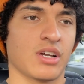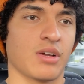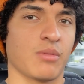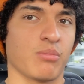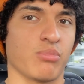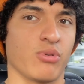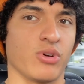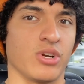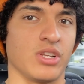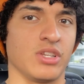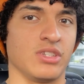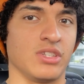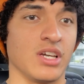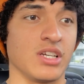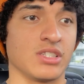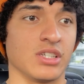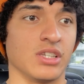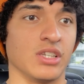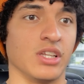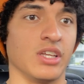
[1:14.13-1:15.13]
pretty
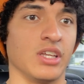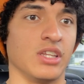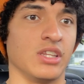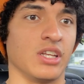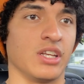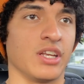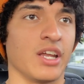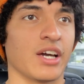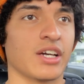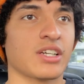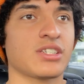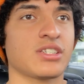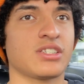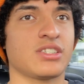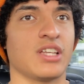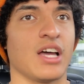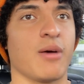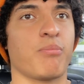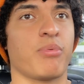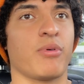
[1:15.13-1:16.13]
decently. The next
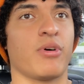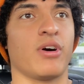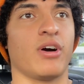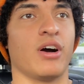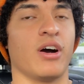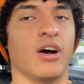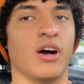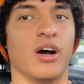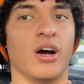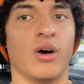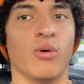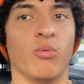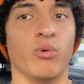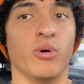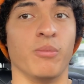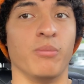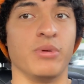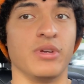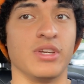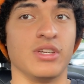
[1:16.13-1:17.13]
step
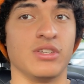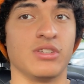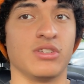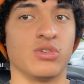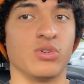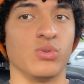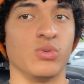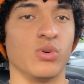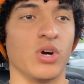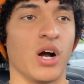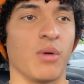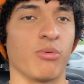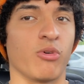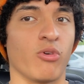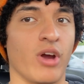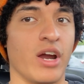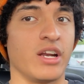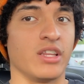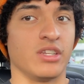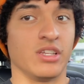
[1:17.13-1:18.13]
will be to
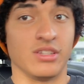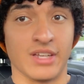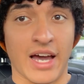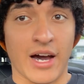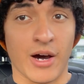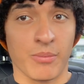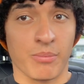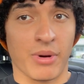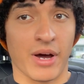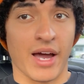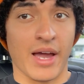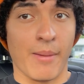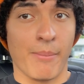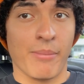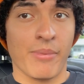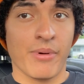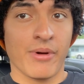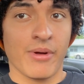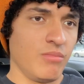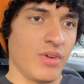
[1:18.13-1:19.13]
upgrade the downpipe
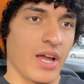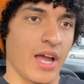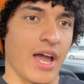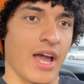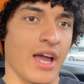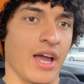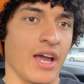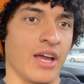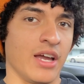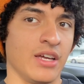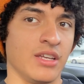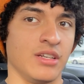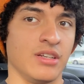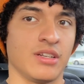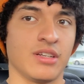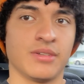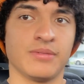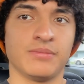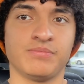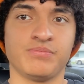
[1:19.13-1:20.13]

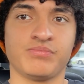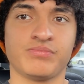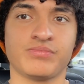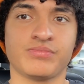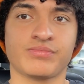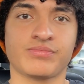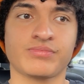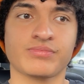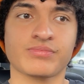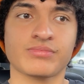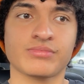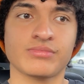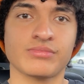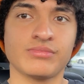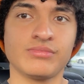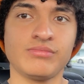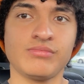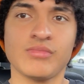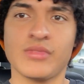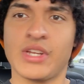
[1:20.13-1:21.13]
and
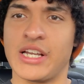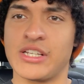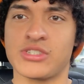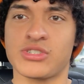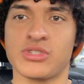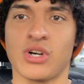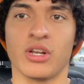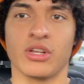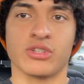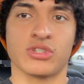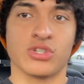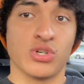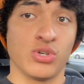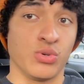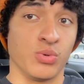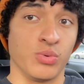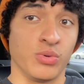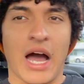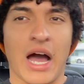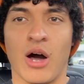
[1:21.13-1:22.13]
install a
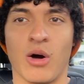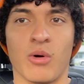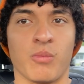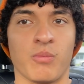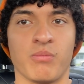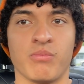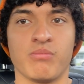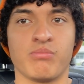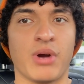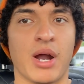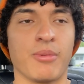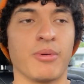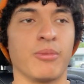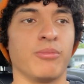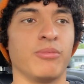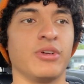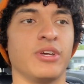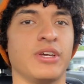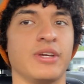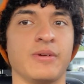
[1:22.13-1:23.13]
tune. I'll
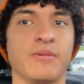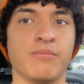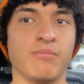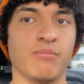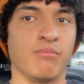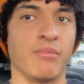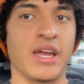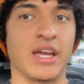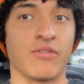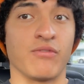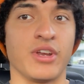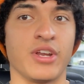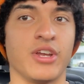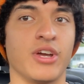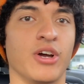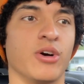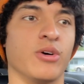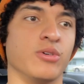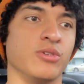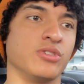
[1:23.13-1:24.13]
probably make
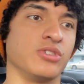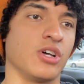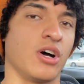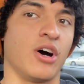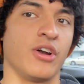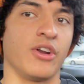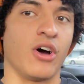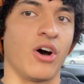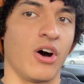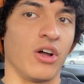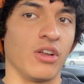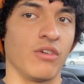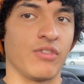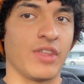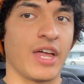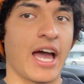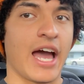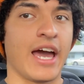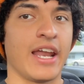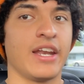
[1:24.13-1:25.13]
videos on all of
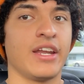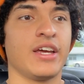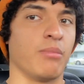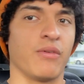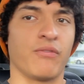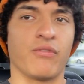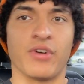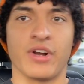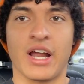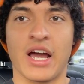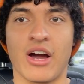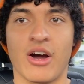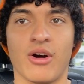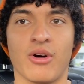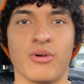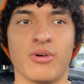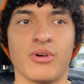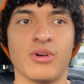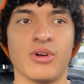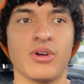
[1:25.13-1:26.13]
that, but for
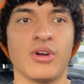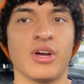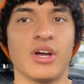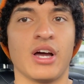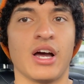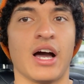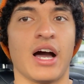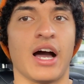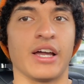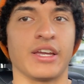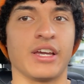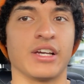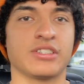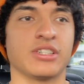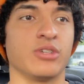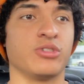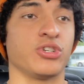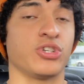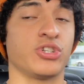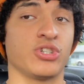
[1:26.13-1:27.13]
now, I guess
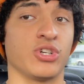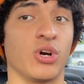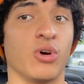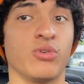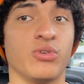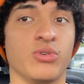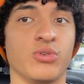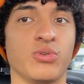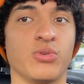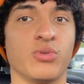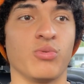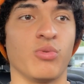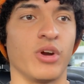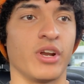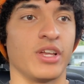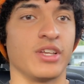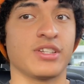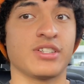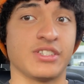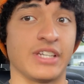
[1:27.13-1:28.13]
I'll just show you what
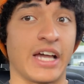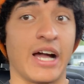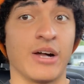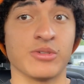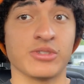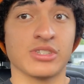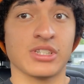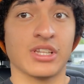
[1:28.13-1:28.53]
it sounds